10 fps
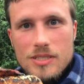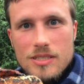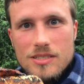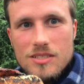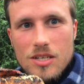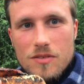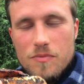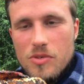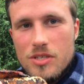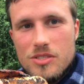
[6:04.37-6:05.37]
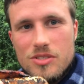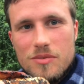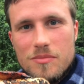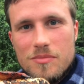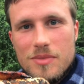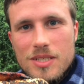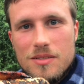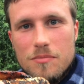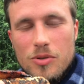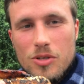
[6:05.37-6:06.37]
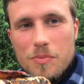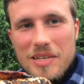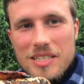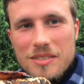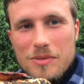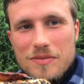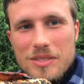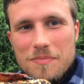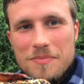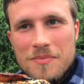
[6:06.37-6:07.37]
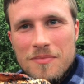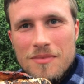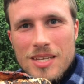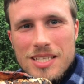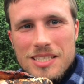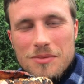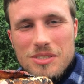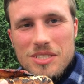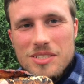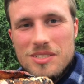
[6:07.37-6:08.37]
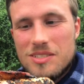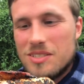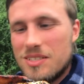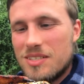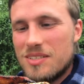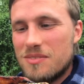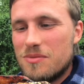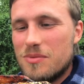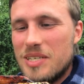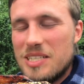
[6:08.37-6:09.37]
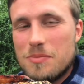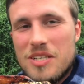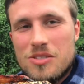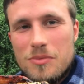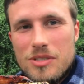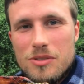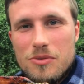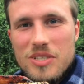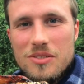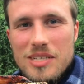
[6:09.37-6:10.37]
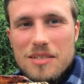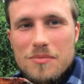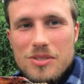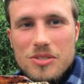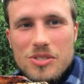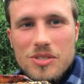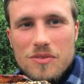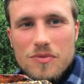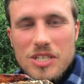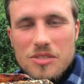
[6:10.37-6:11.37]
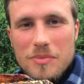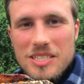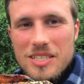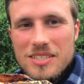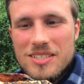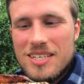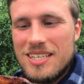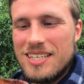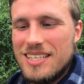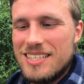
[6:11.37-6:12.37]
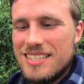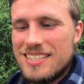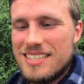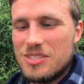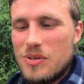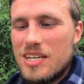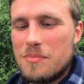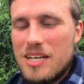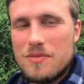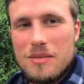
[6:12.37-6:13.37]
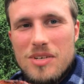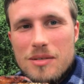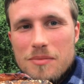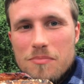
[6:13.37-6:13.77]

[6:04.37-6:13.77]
staff brought some pork belly with them, which is really special because we don't get much fresh meat here. So I'm having my